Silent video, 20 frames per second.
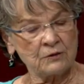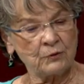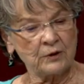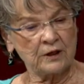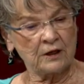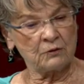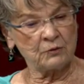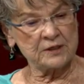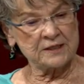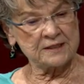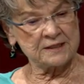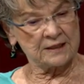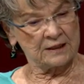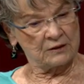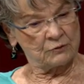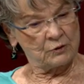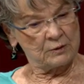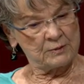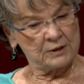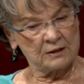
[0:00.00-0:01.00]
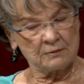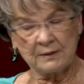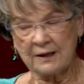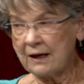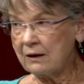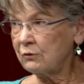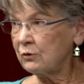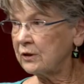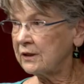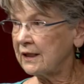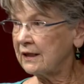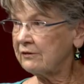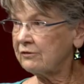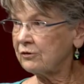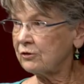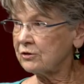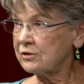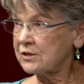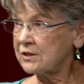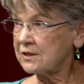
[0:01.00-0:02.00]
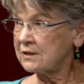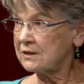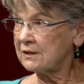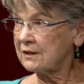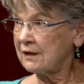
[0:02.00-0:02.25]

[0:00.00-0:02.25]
we always tell women about when they first